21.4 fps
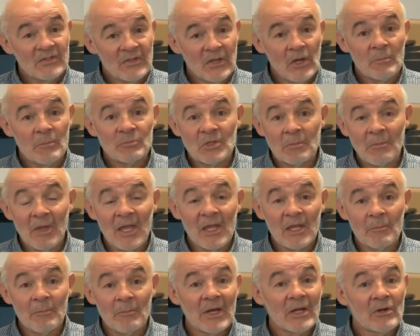helps you
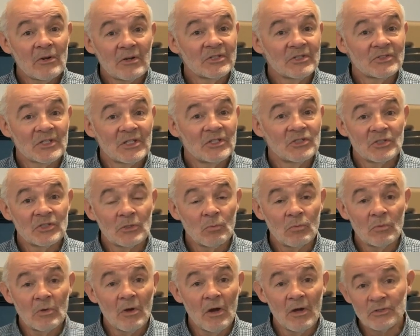make a better
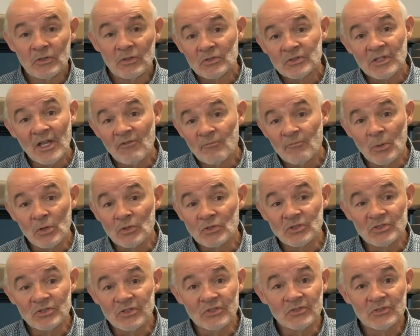decision on your safe
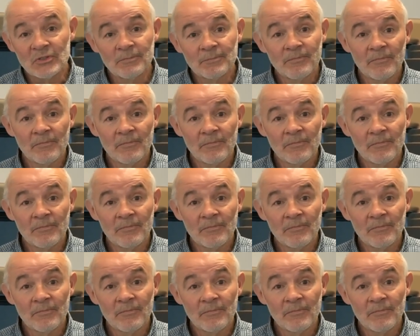purchases.